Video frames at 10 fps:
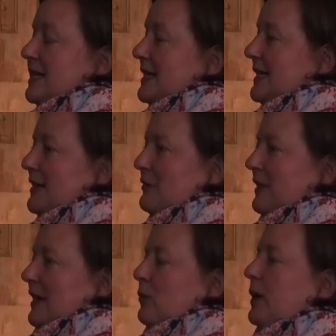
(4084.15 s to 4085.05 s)

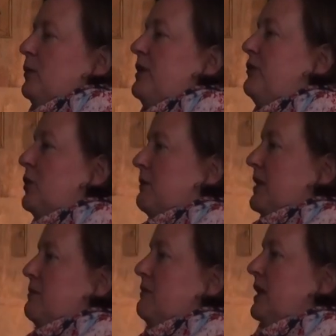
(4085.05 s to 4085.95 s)
identify, when we formed
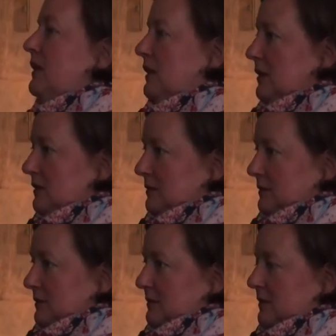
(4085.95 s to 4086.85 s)
the mill,
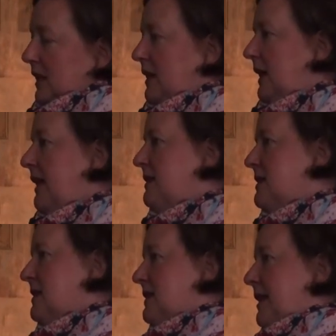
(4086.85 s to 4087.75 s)
and again,
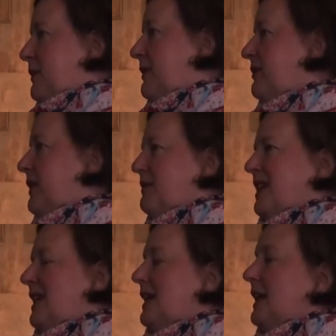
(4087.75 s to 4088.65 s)
this is separate from
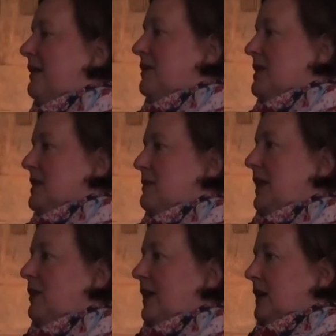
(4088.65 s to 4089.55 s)
the Kneading Conference and the
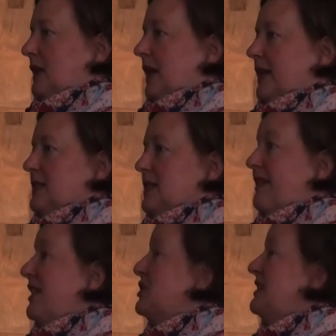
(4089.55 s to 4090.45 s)
Maine Grain Alliance.
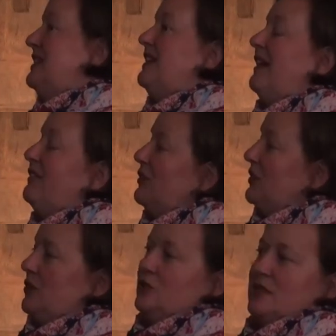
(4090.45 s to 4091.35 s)
I've actually
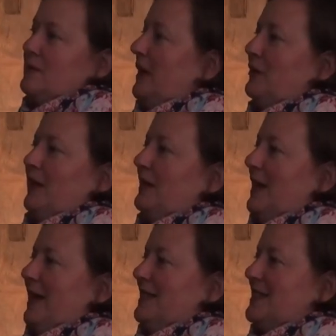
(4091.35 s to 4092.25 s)
never used the Maine Grain
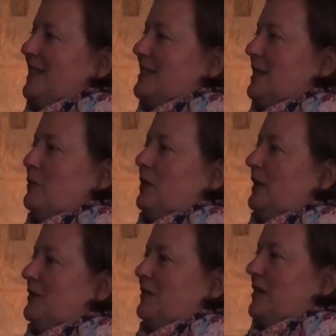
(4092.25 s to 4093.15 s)
Alliance as an
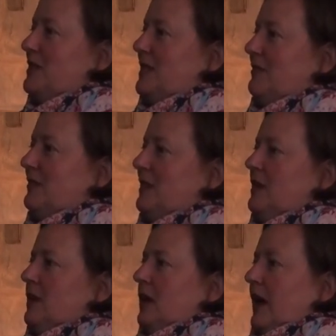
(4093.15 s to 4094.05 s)
umbrella for our stuff.
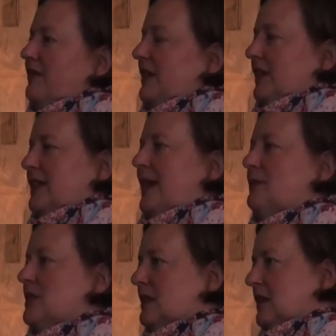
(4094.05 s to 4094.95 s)
Mm-hmm. I felt like
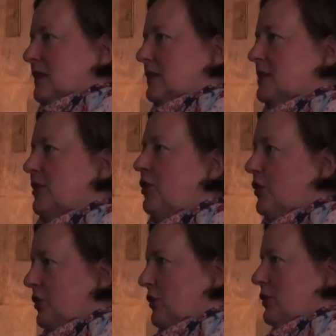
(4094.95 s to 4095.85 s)
that was a little
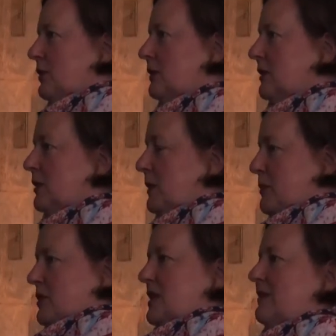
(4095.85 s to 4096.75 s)
too, could be
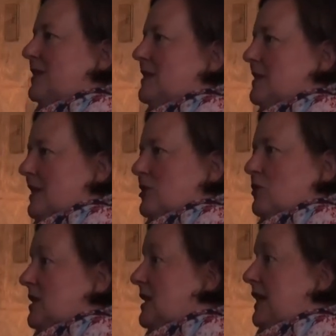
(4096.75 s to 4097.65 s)
perceived as
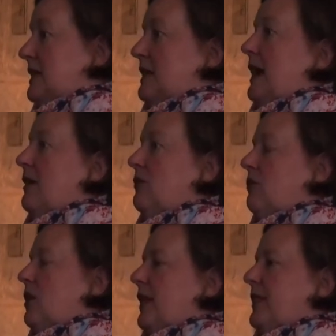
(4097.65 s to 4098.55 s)
incestuous, and I did not
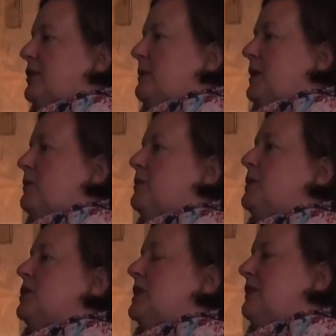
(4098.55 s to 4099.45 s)
want there to be a
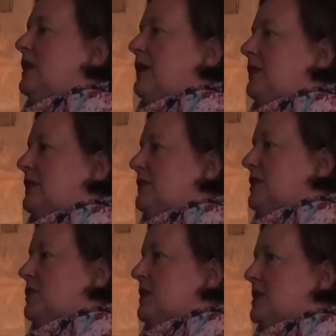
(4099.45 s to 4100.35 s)
perceived conflict of
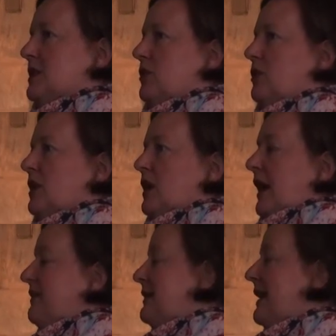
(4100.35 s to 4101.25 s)
interest. So
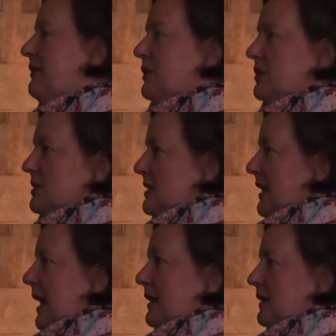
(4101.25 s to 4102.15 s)
I've never used
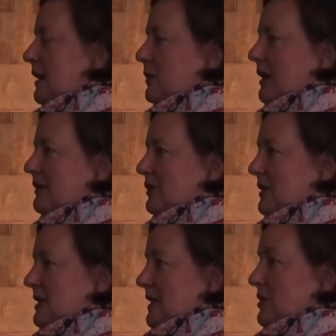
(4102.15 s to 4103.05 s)
that nonprofit
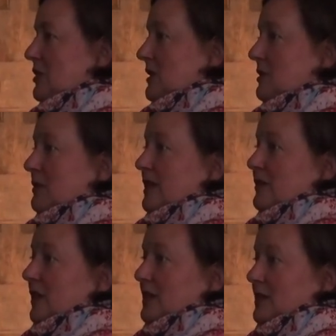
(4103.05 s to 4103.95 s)
organization to
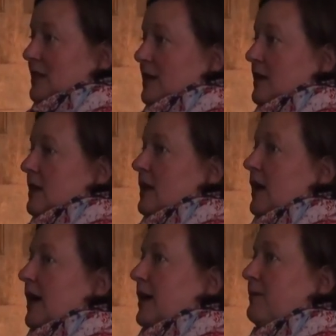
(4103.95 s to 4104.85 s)
raise funds.
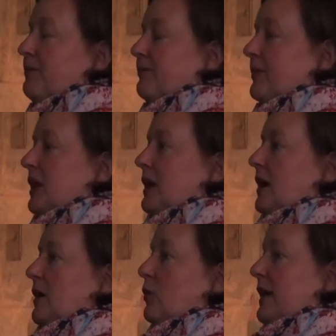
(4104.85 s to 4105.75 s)
Um,
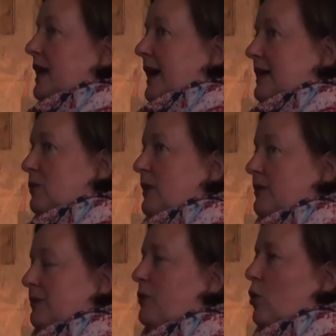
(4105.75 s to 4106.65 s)
uh, we, I,
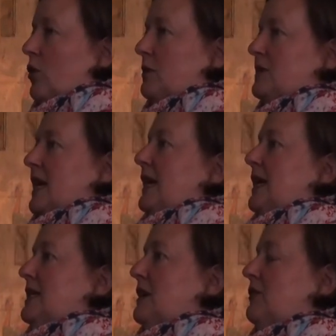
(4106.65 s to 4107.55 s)
we formed and
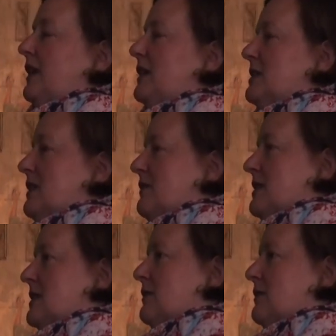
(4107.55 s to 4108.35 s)
identified ourselves as